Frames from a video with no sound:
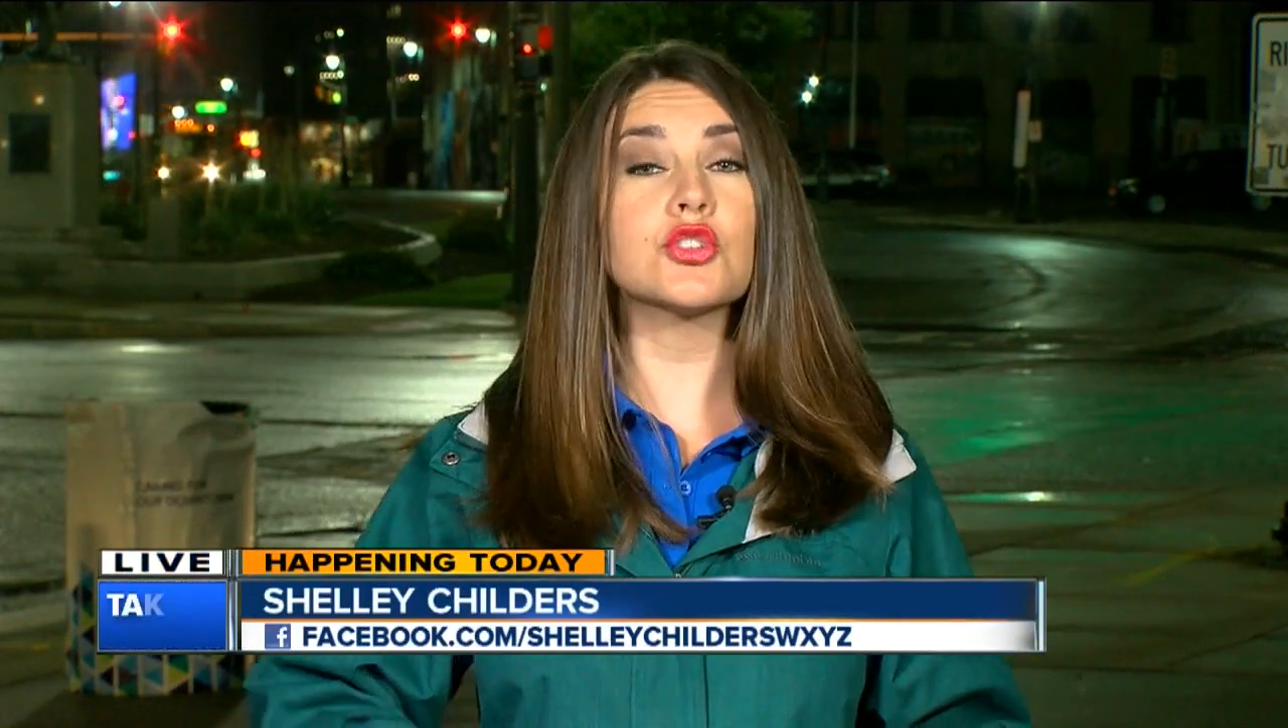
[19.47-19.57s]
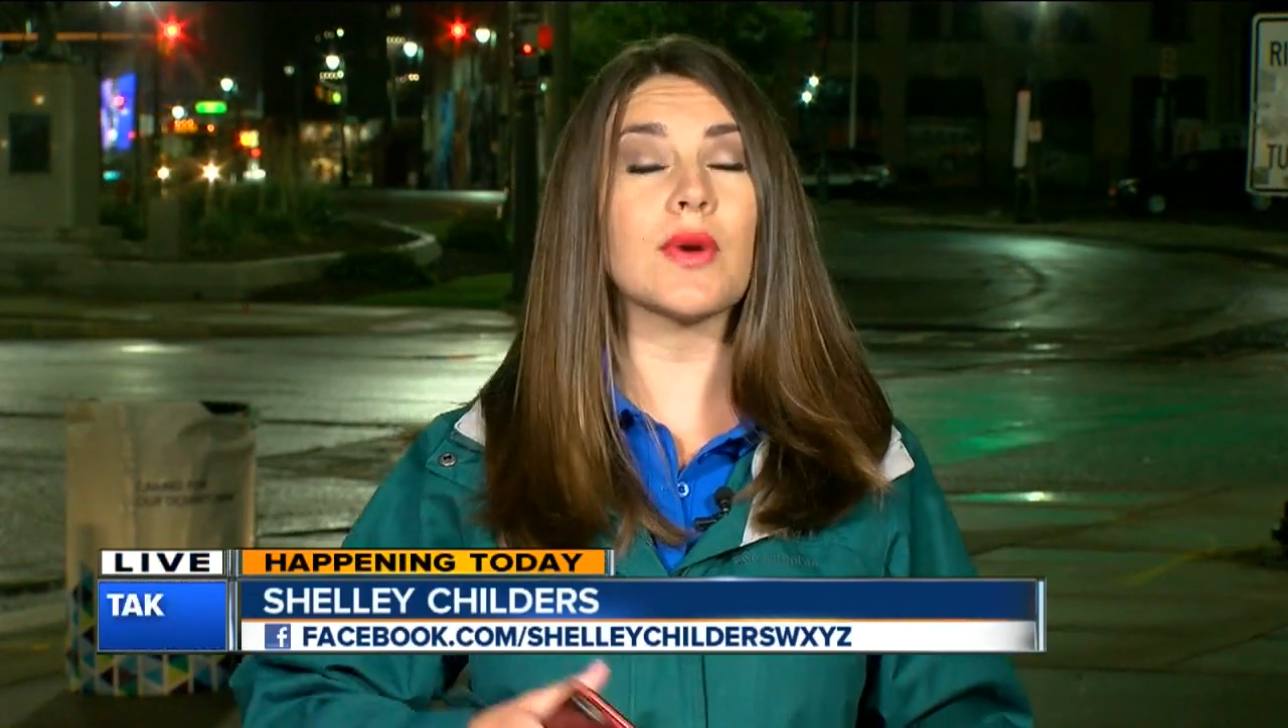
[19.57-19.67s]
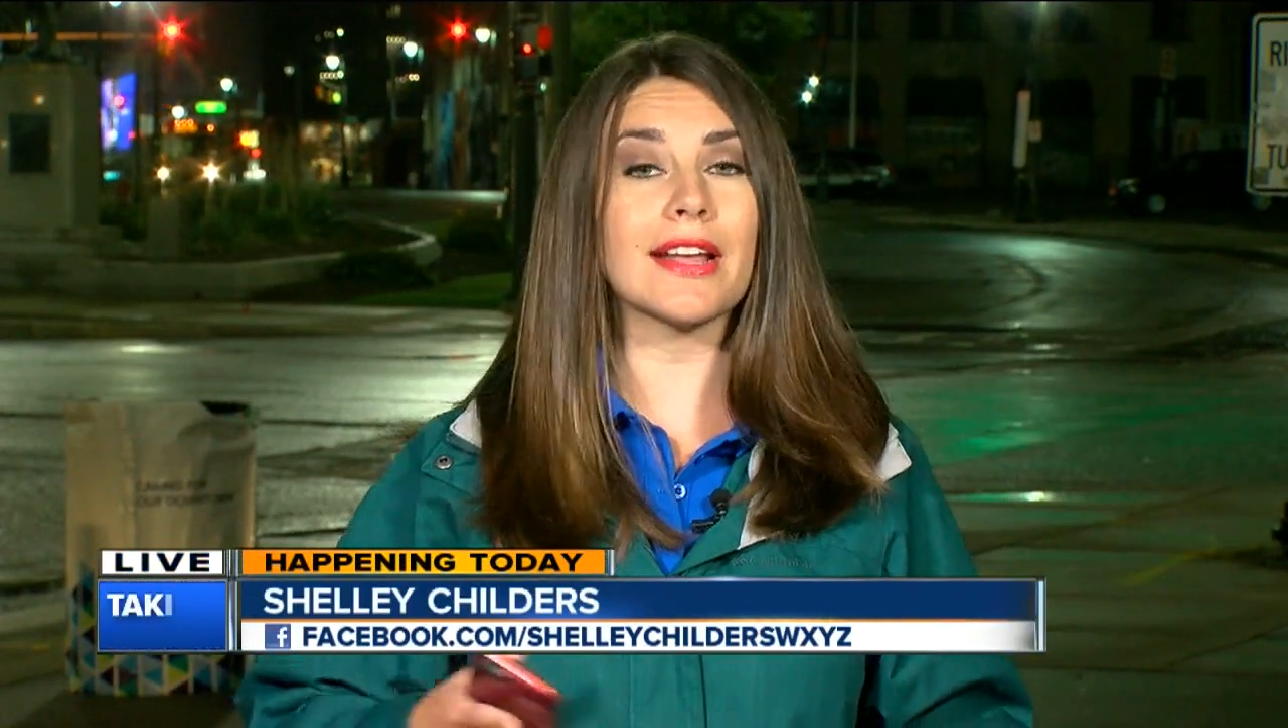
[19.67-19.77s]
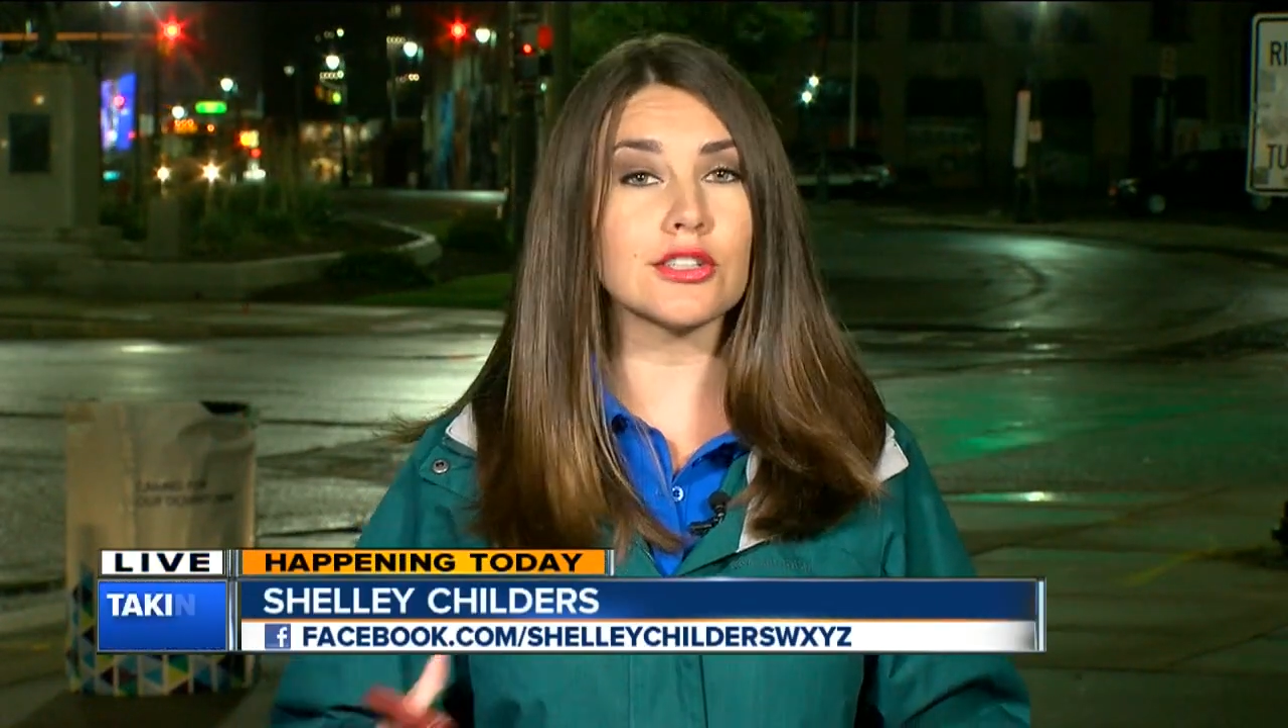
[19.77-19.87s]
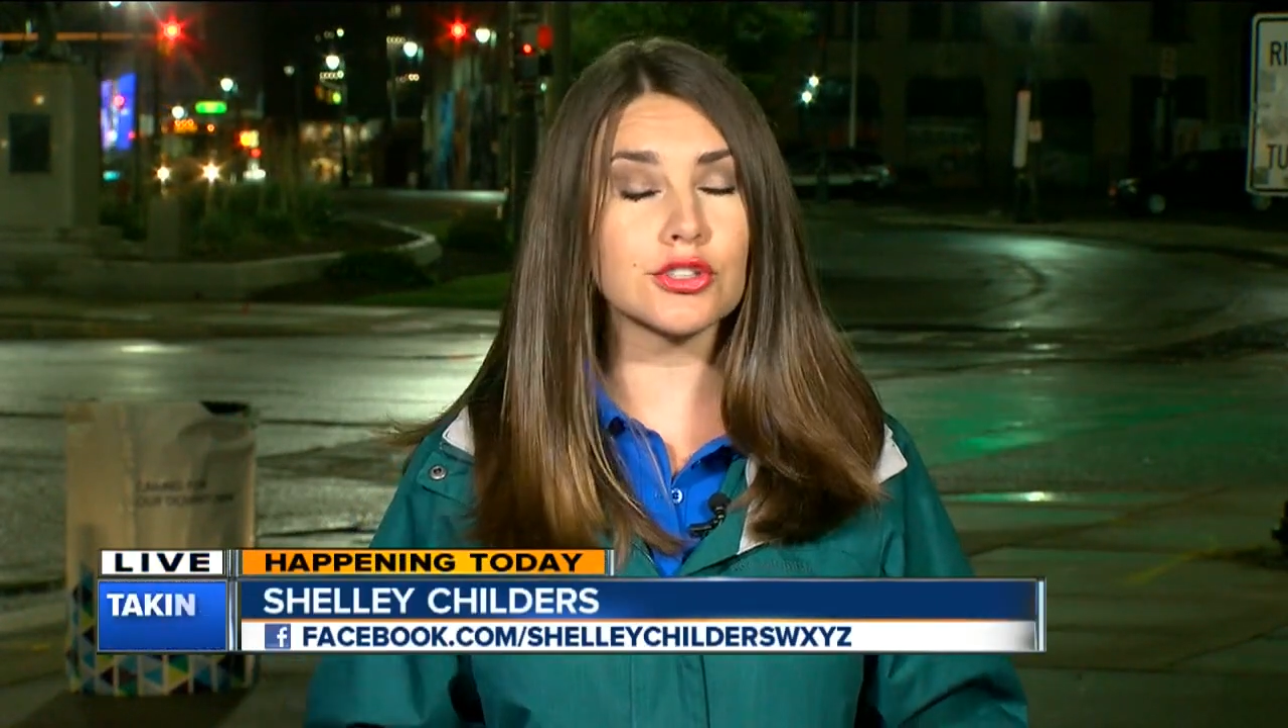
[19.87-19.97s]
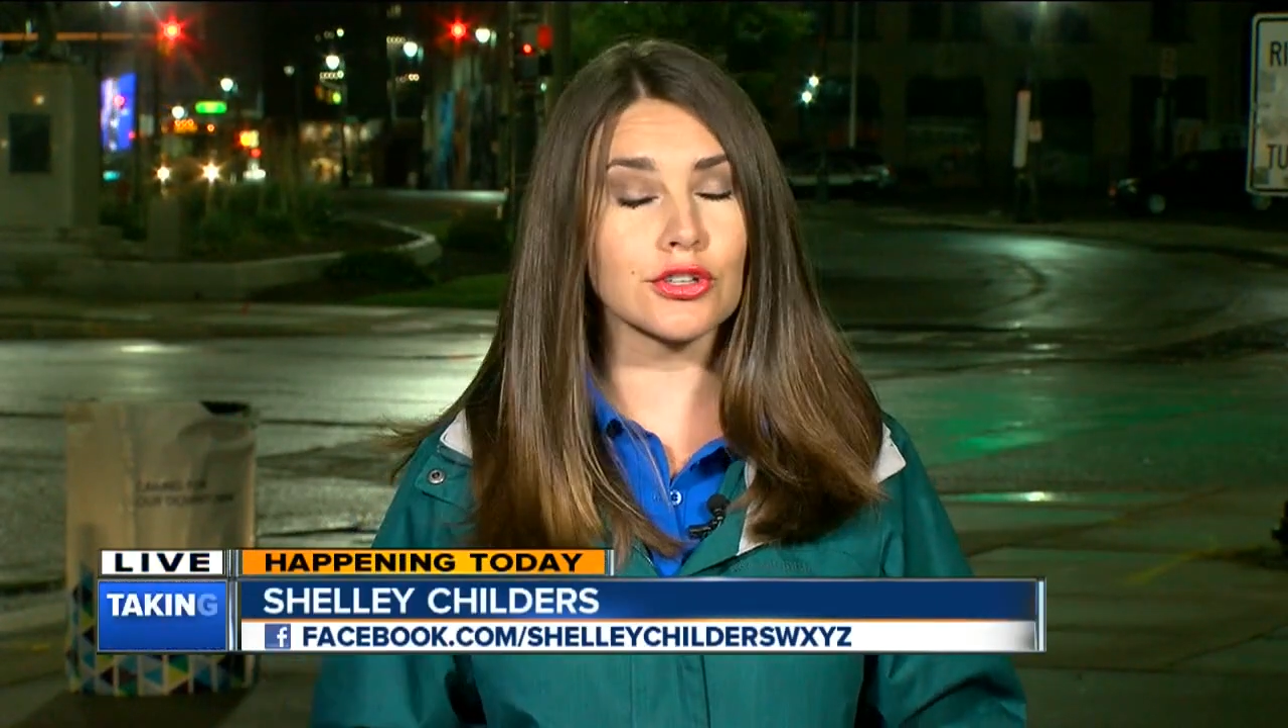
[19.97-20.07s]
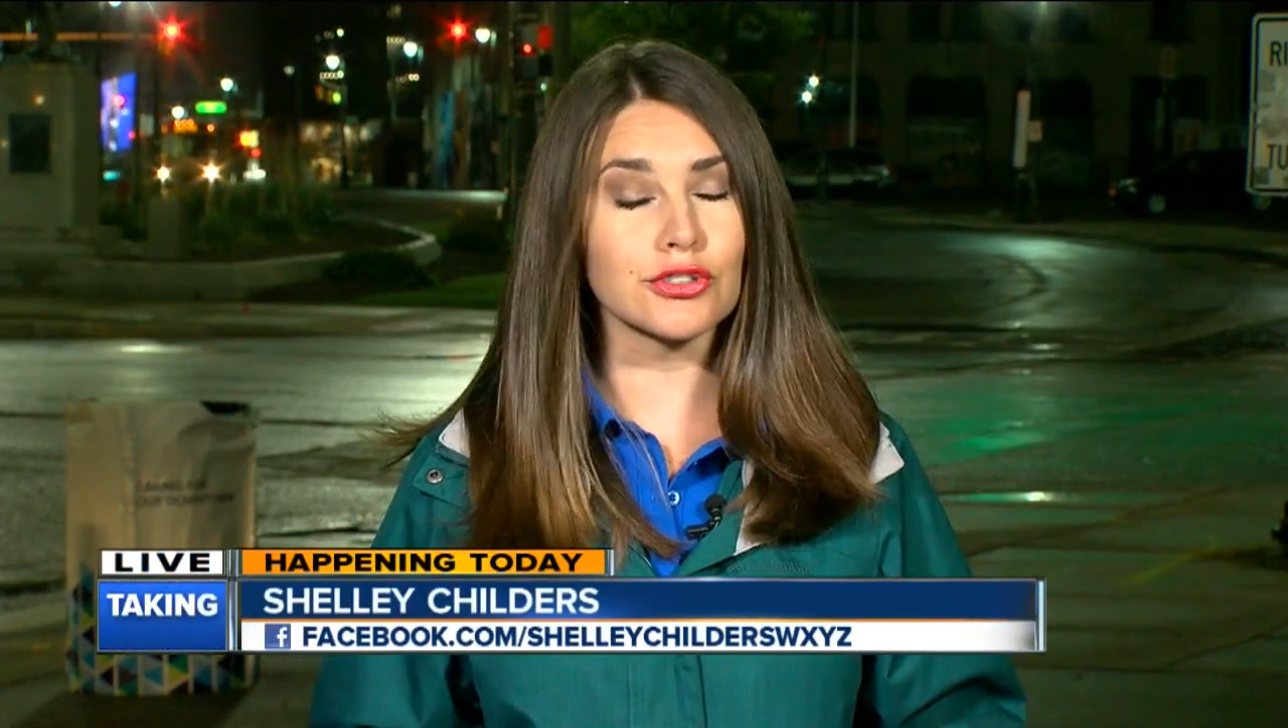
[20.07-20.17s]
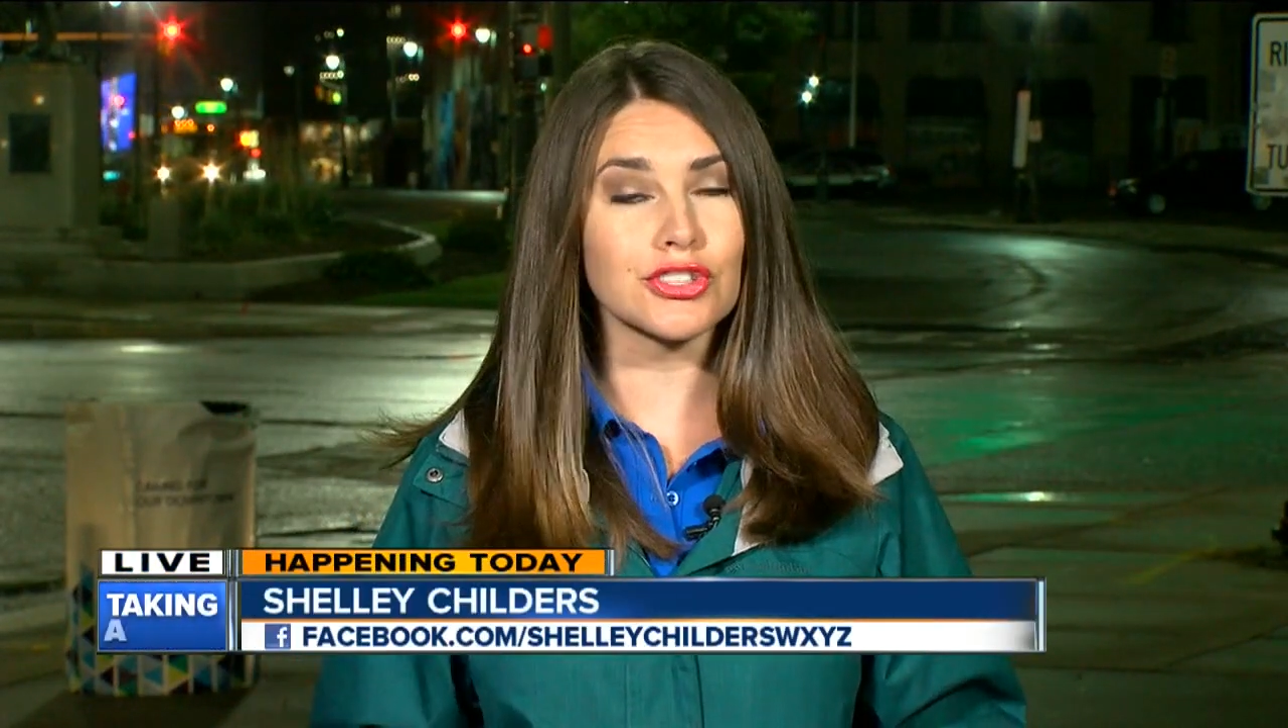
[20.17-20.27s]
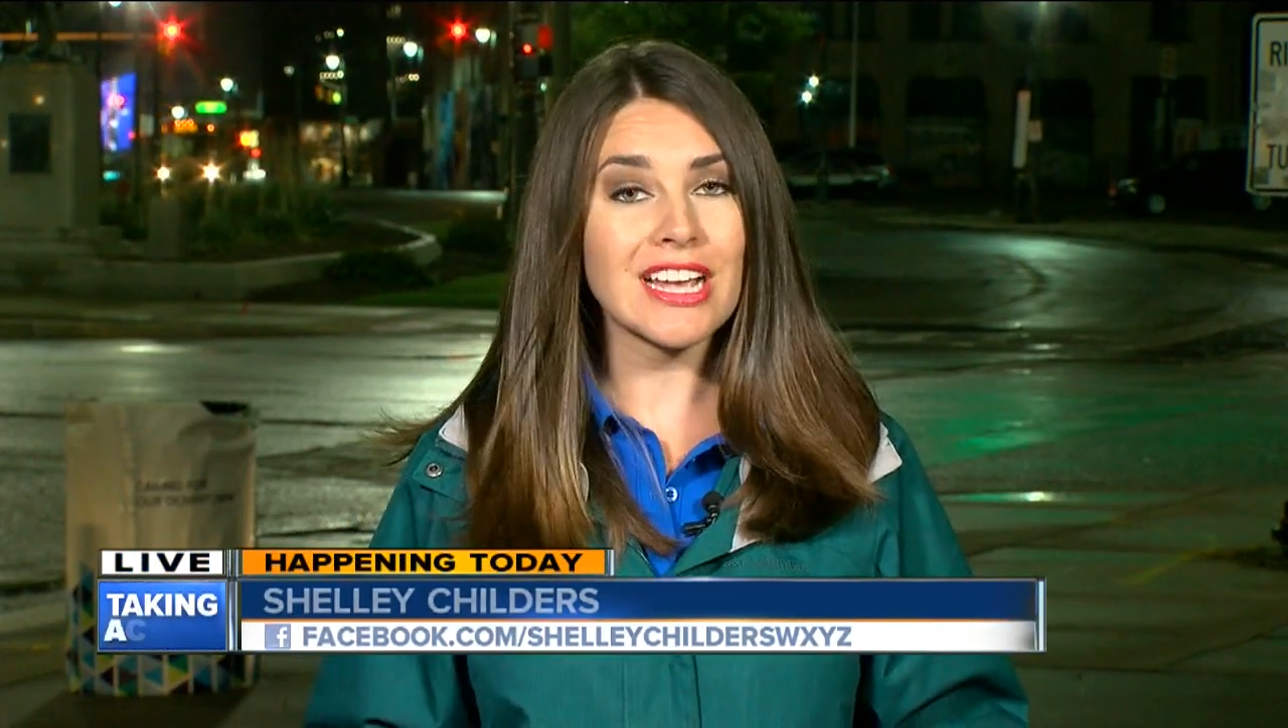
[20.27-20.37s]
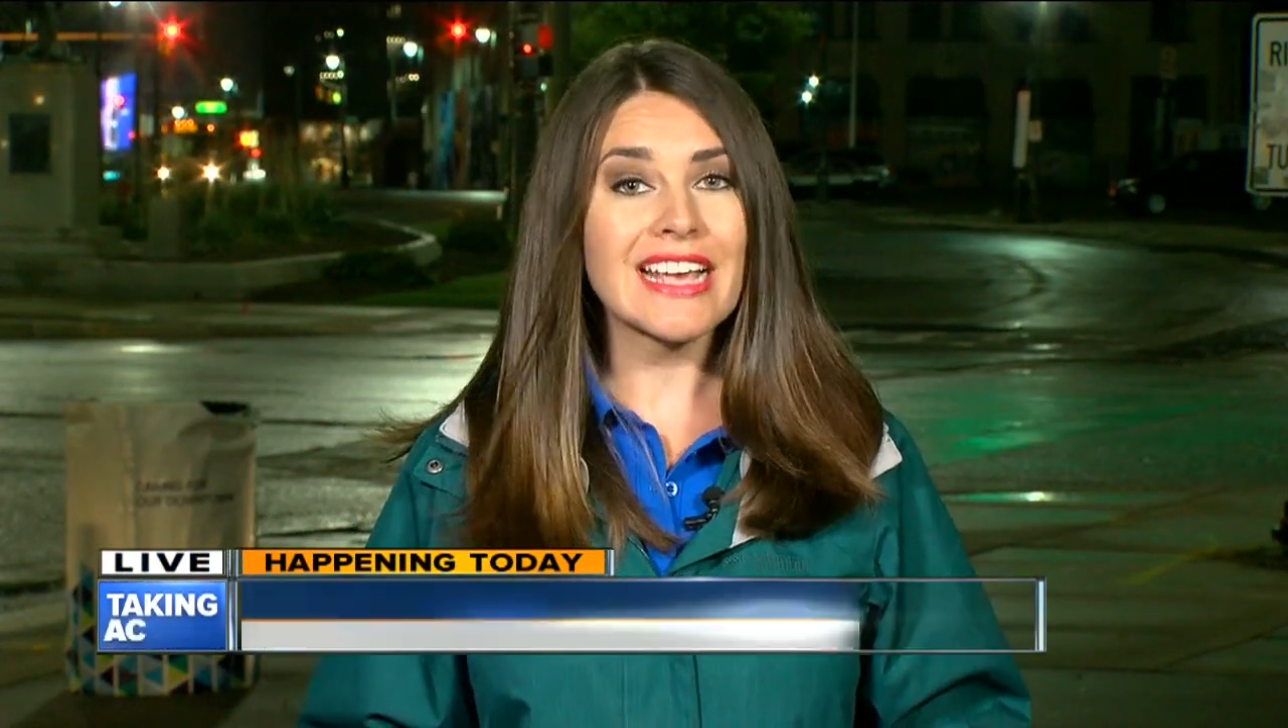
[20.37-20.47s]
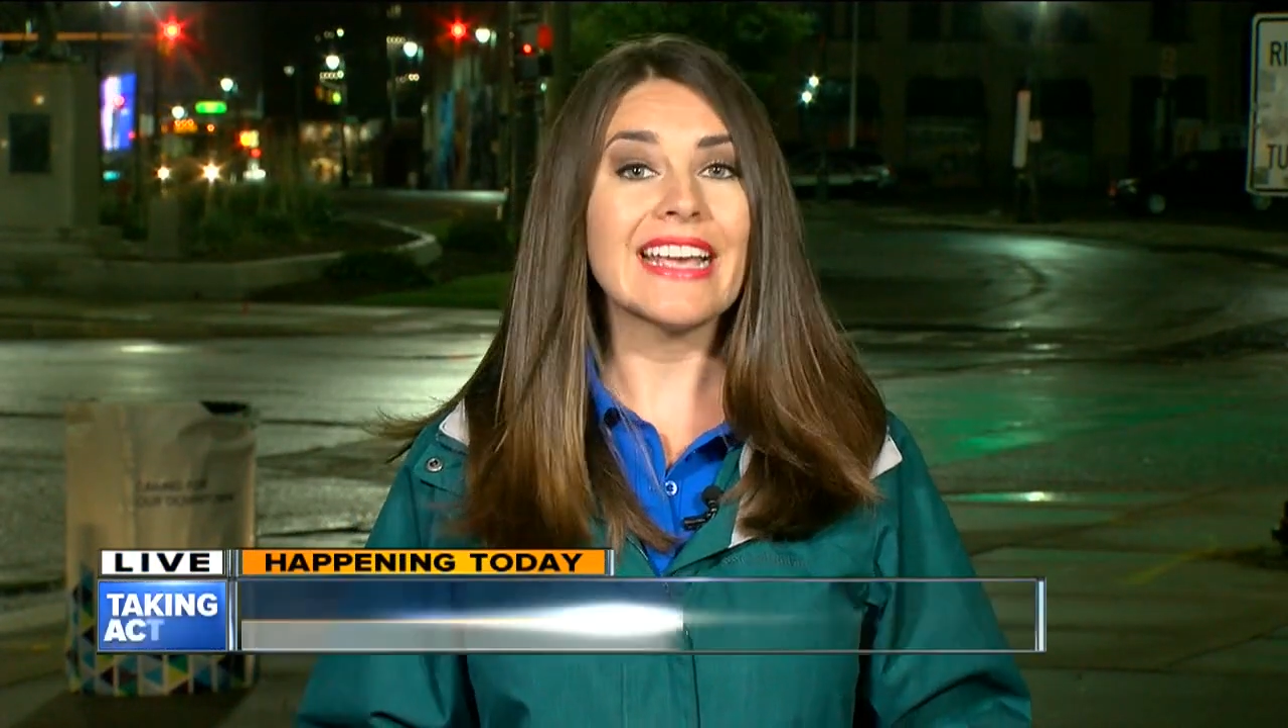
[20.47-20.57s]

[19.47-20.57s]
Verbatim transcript: to a church